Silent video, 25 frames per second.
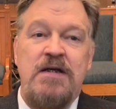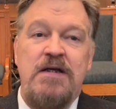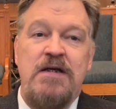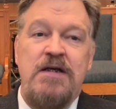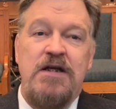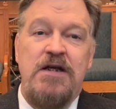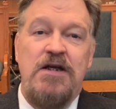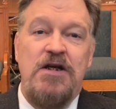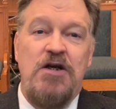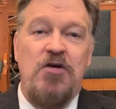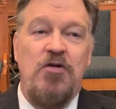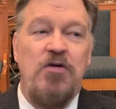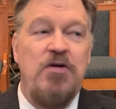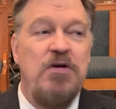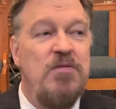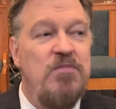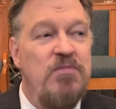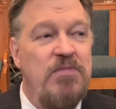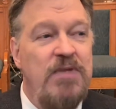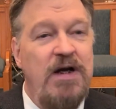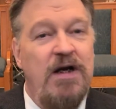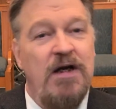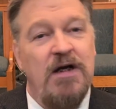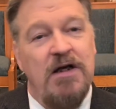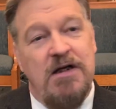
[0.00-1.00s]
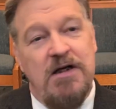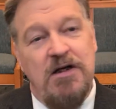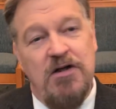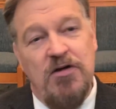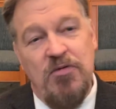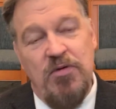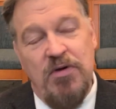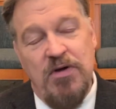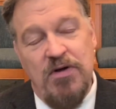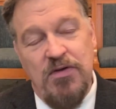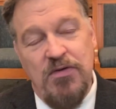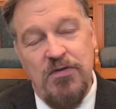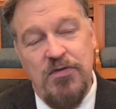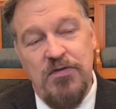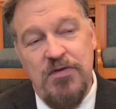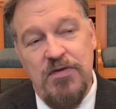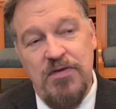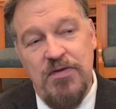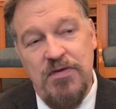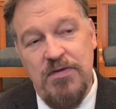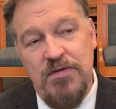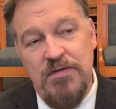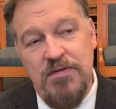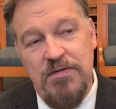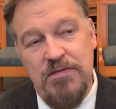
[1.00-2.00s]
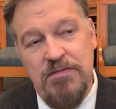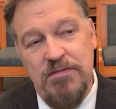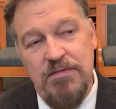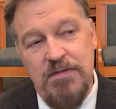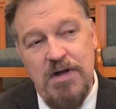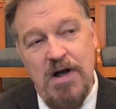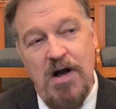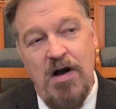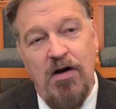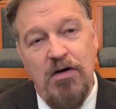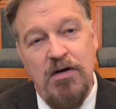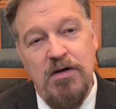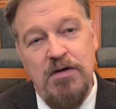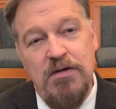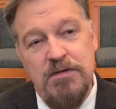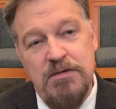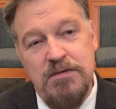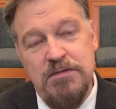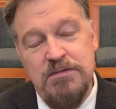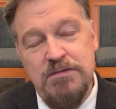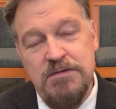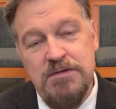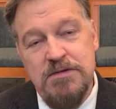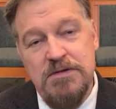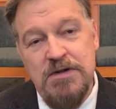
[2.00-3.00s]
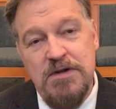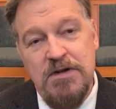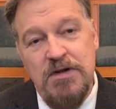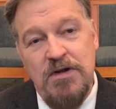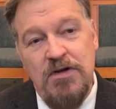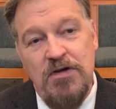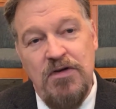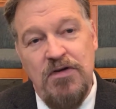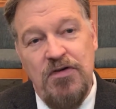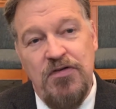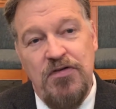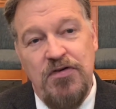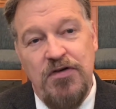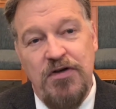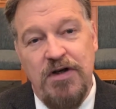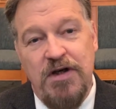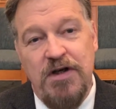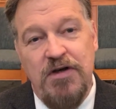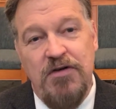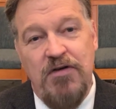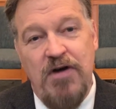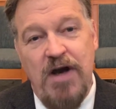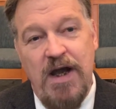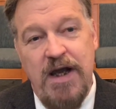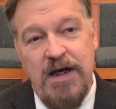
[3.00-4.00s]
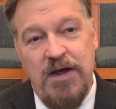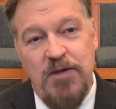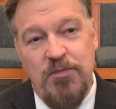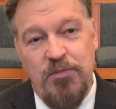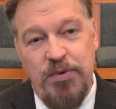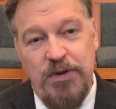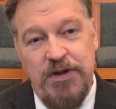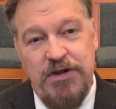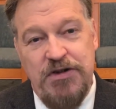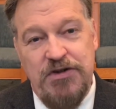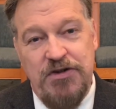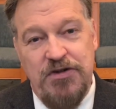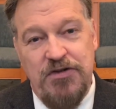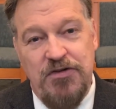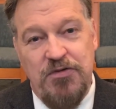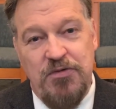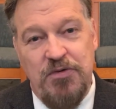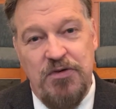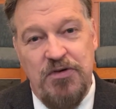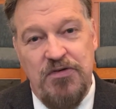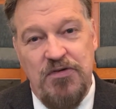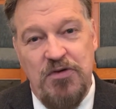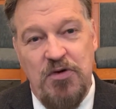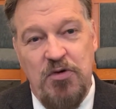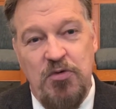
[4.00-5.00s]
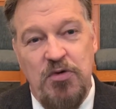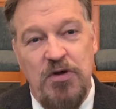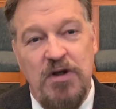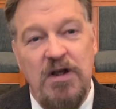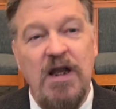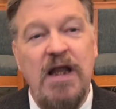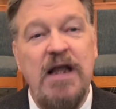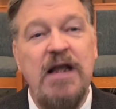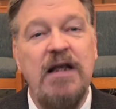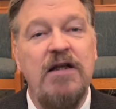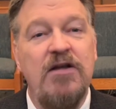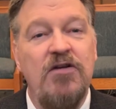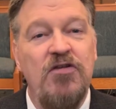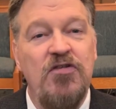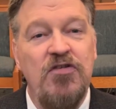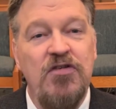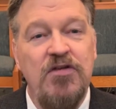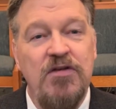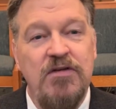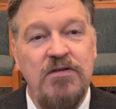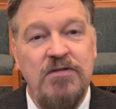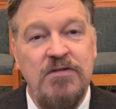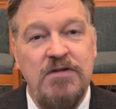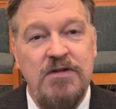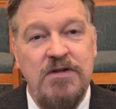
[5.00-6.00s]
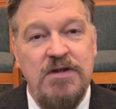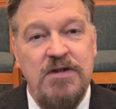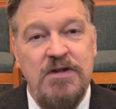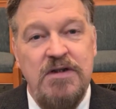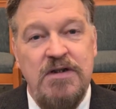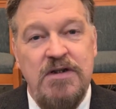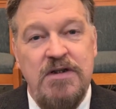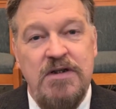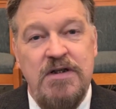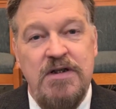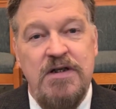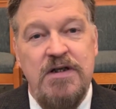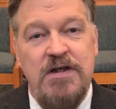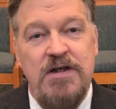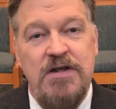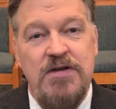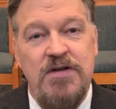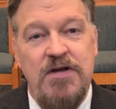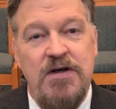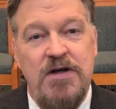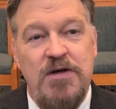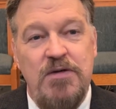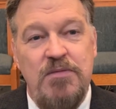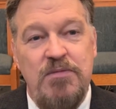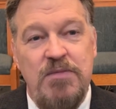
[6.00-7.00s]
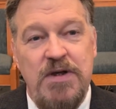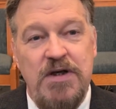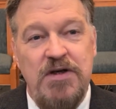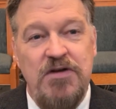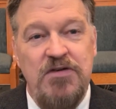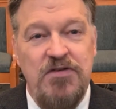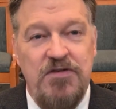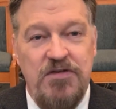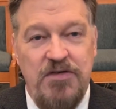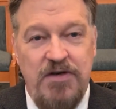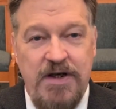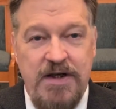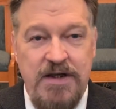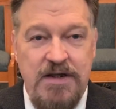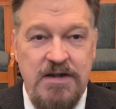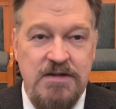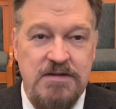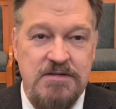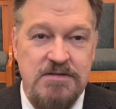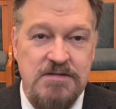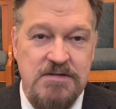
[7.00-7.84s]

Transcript: You know, when America was young, circuit riding preachers were so relentless in their ministry,